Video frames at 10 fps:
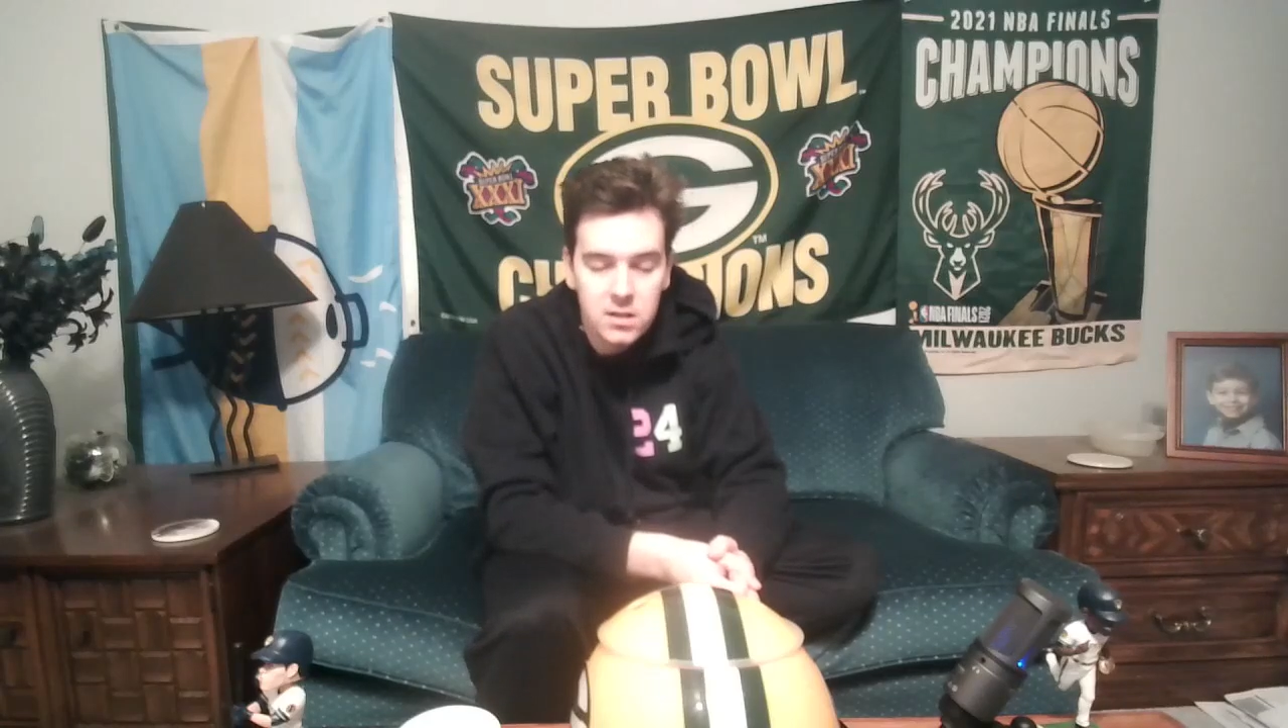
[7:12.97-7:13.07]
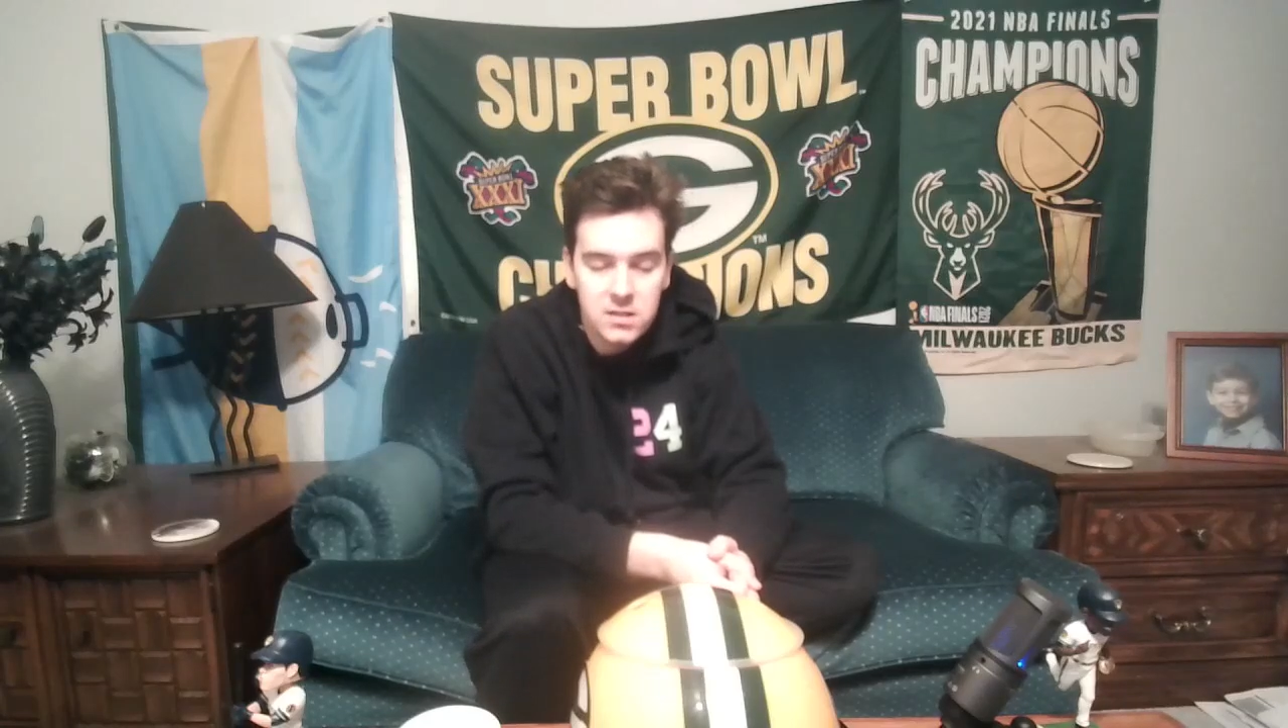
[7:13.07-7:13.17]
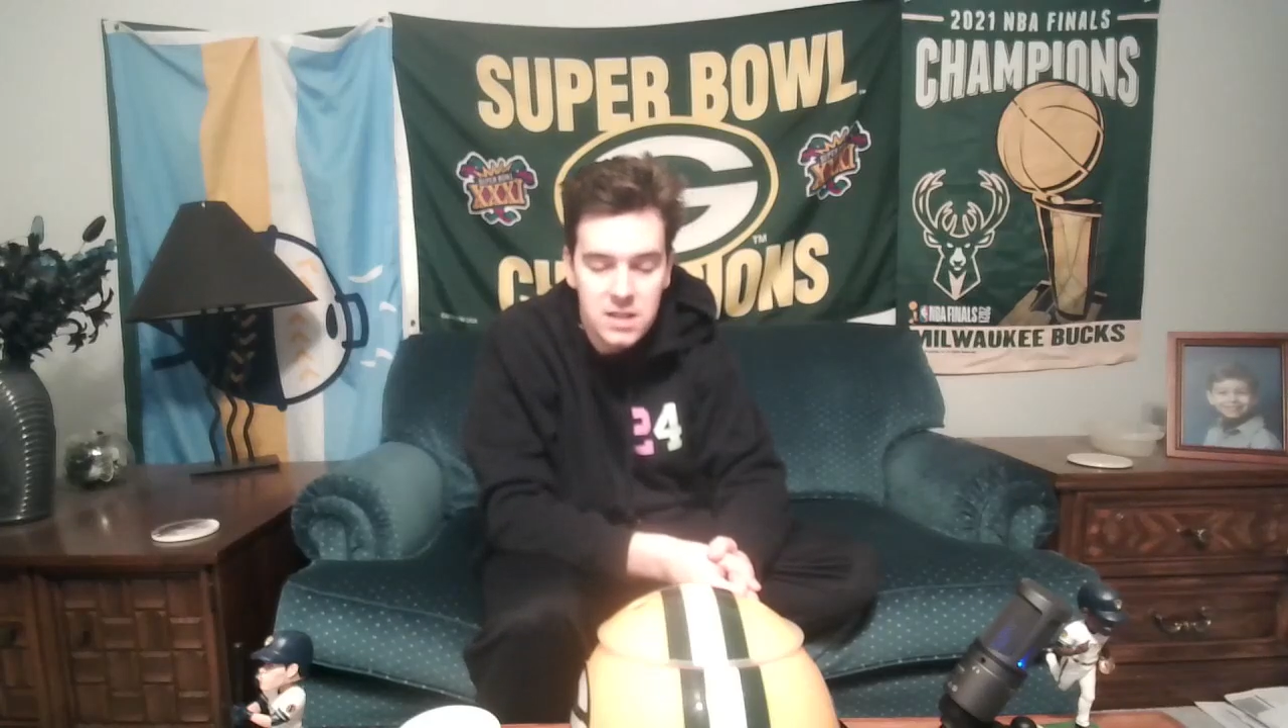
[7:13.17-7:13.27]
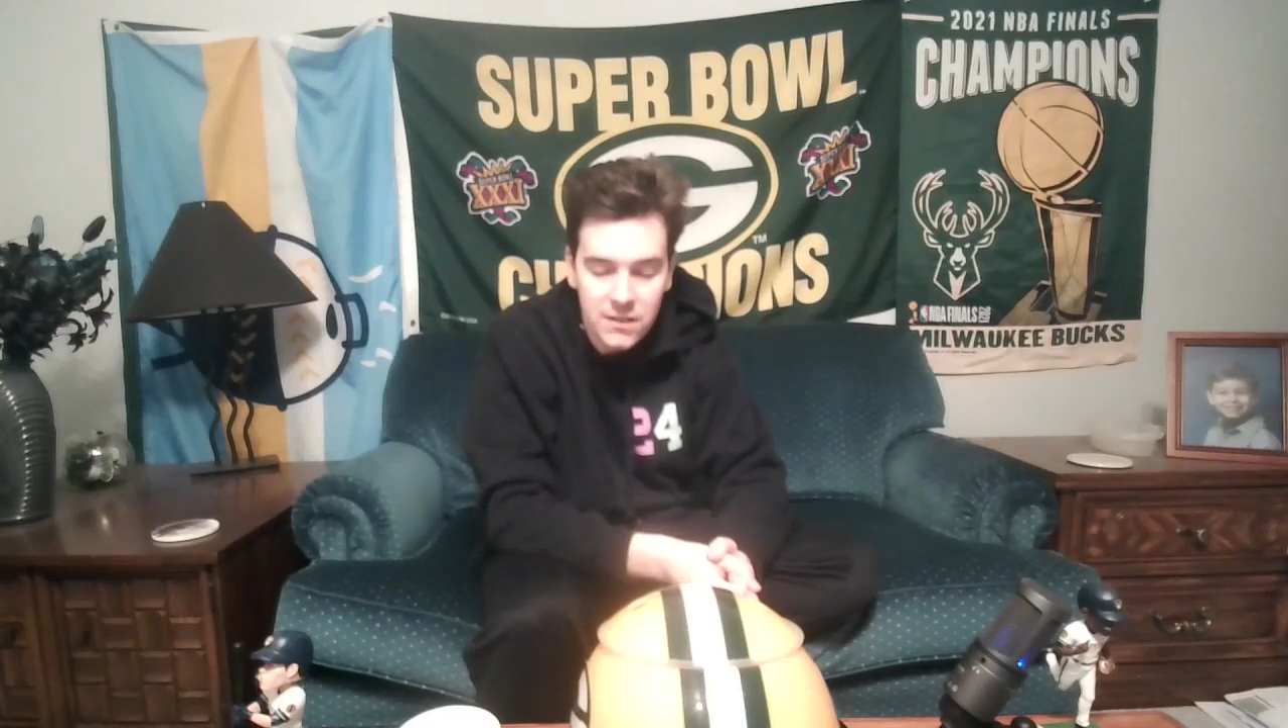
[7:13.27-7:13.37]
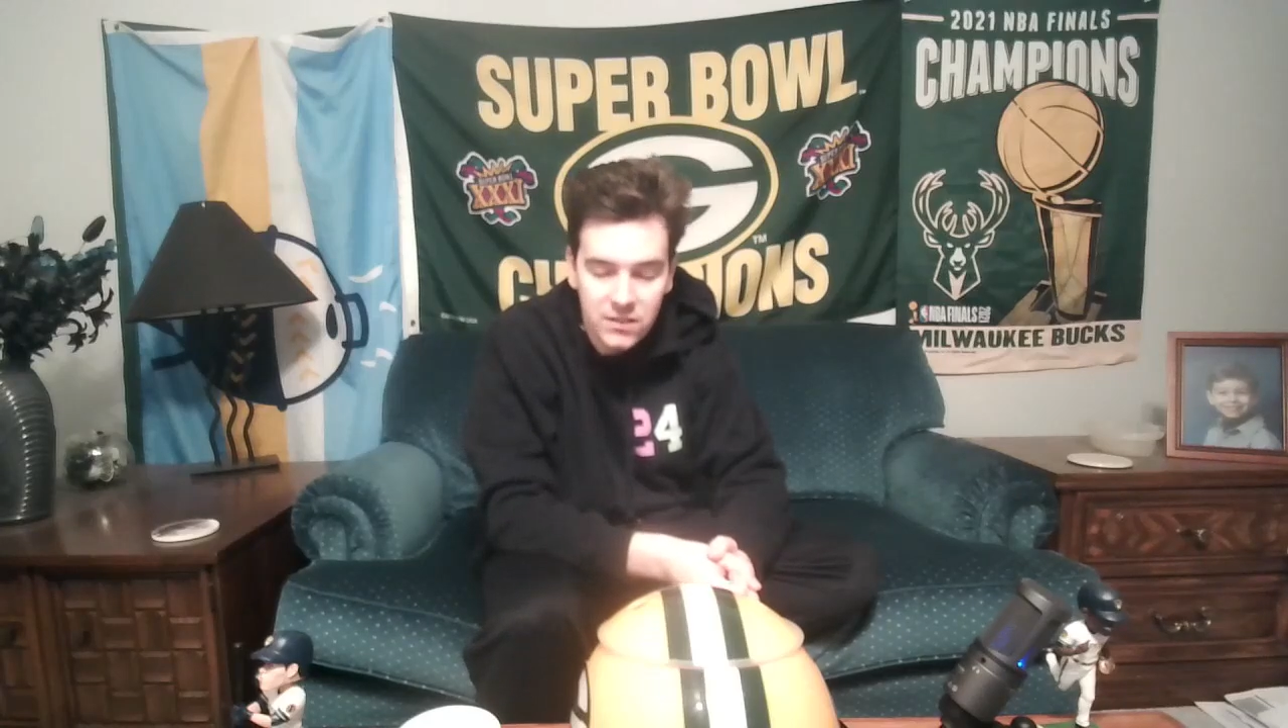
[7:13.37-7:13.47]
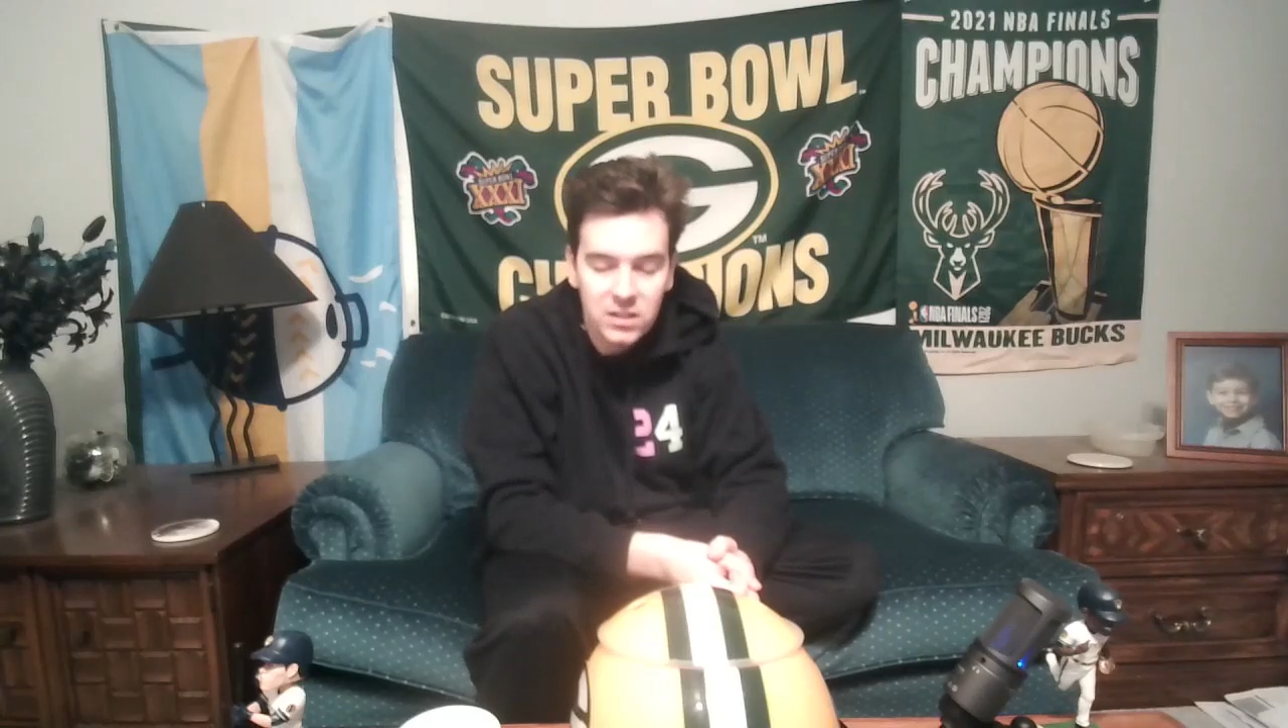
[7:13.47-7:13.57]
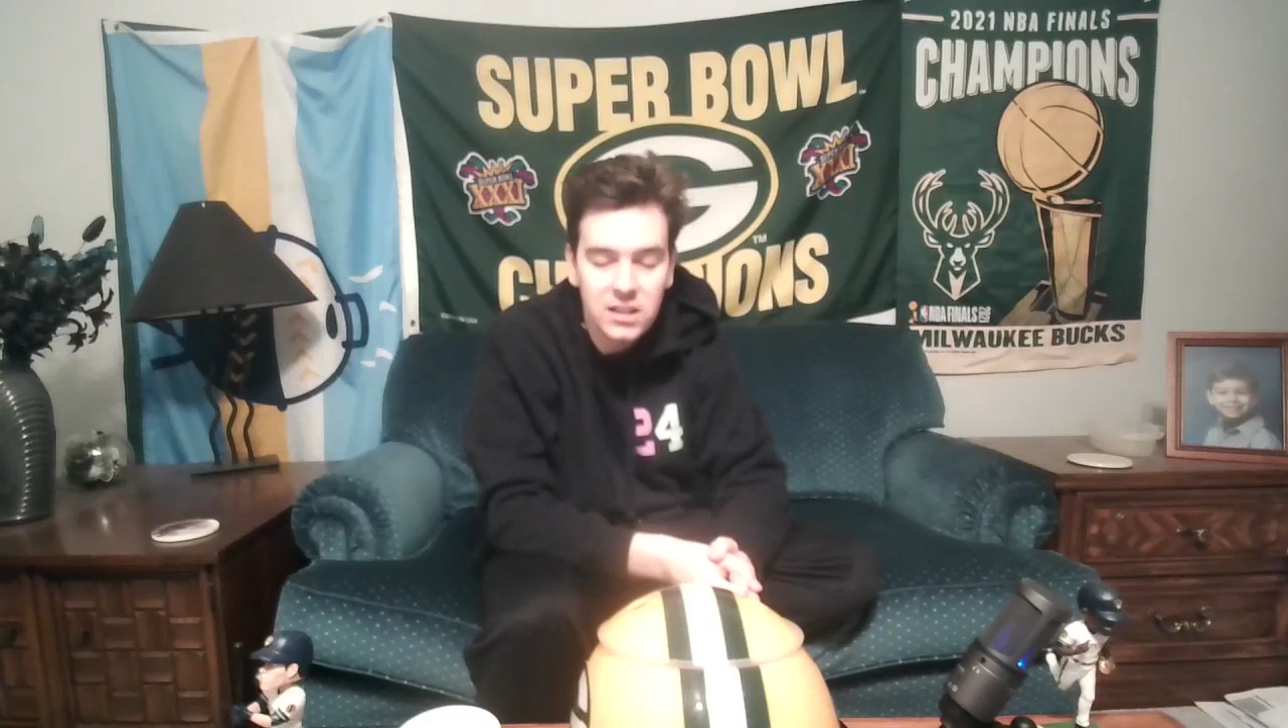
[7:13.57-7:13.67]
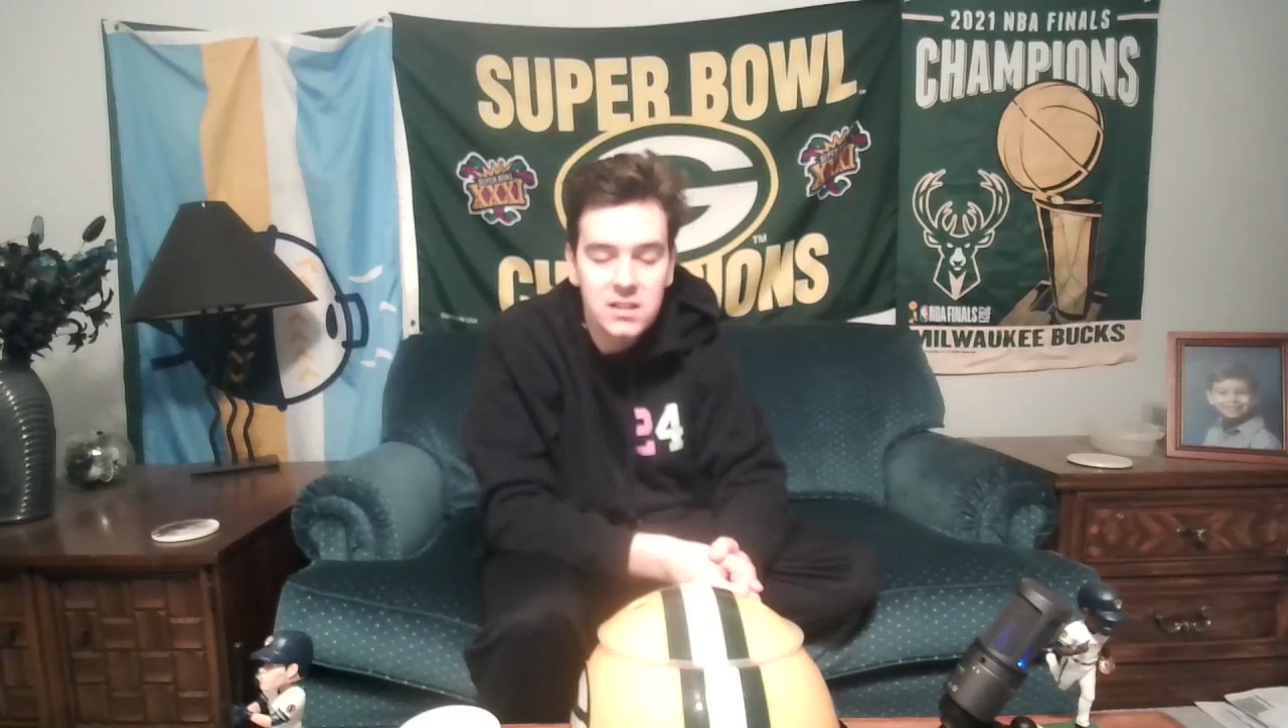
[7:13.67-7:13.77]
definitely